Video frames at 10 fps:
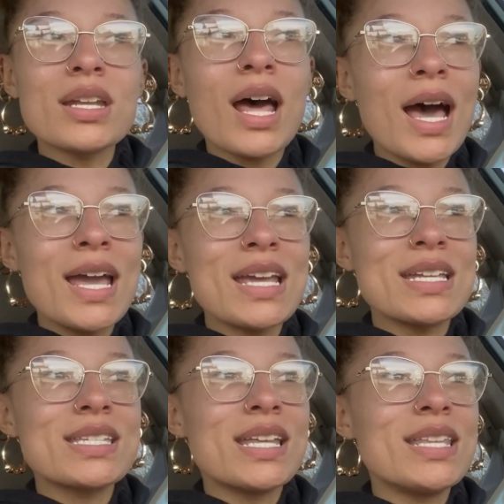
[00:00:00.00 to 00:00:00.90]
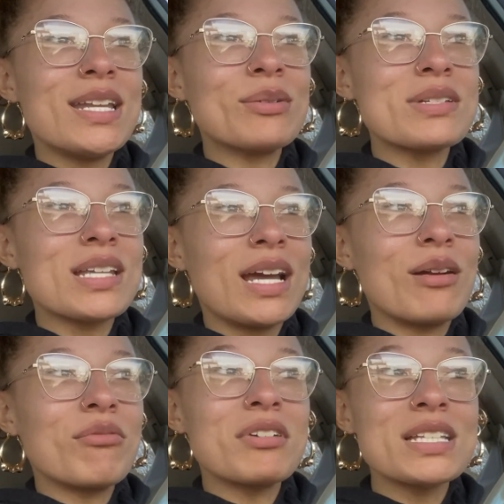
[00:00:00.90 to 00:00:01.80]
nice. And then it was like
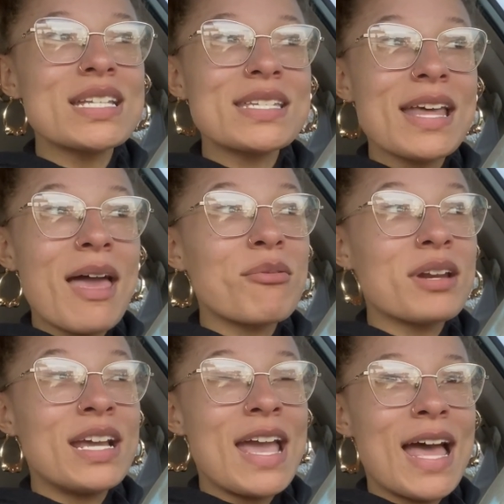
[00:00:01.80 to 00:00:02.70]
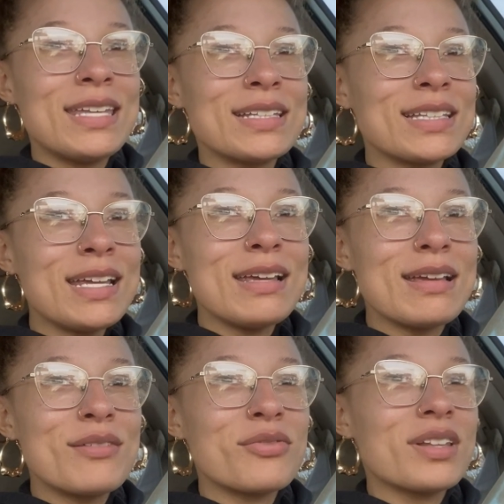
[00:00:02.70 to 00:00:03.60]
really sad when he had to leave.